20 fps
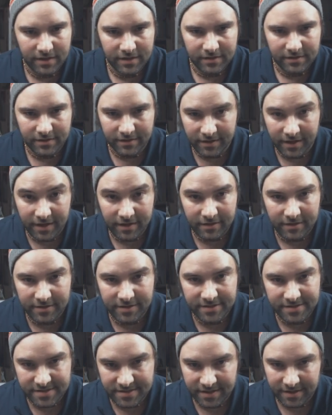they're not all
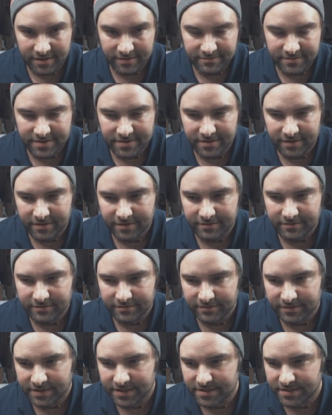the same, so
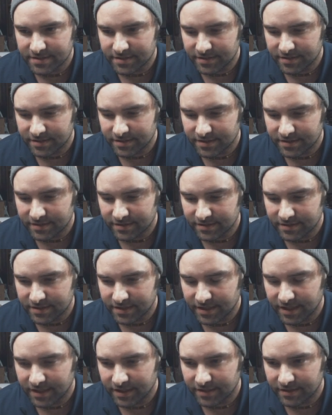that's good to
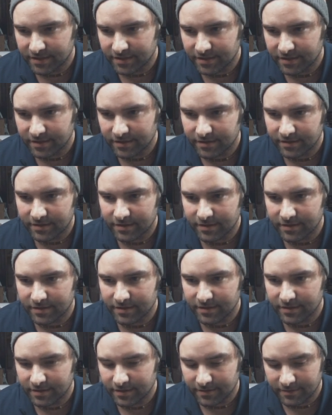hear.
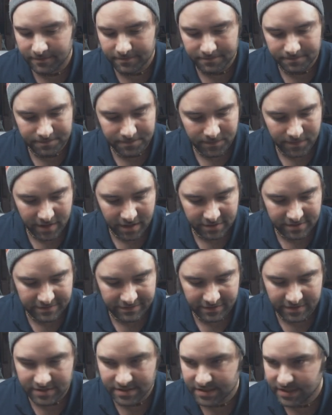As
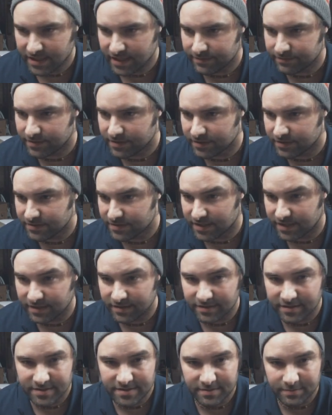far as the app goes, I
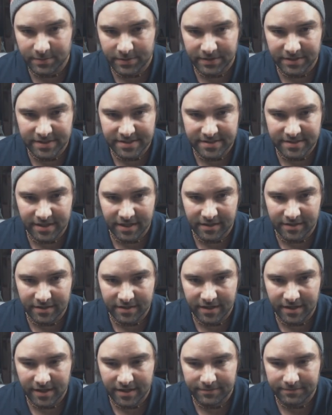think it's a pretty solid
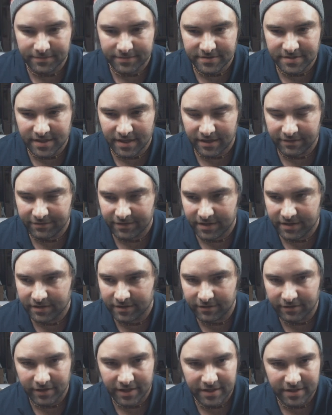app. I've had a
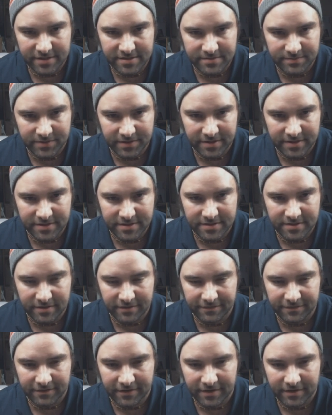great experience so
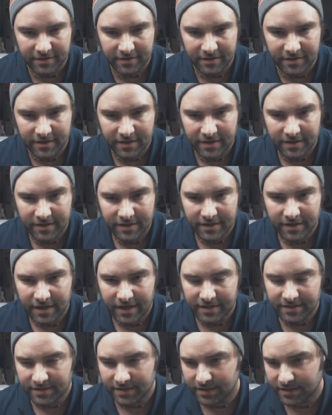far.
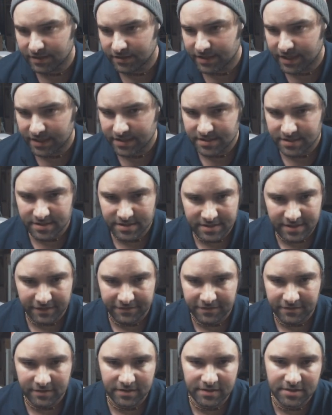I think you guys should
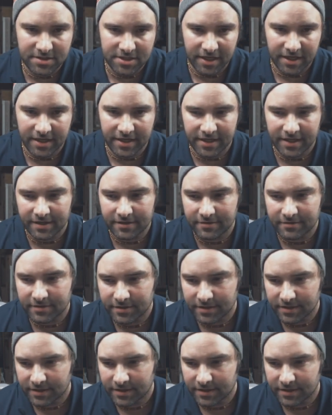definitely check it out.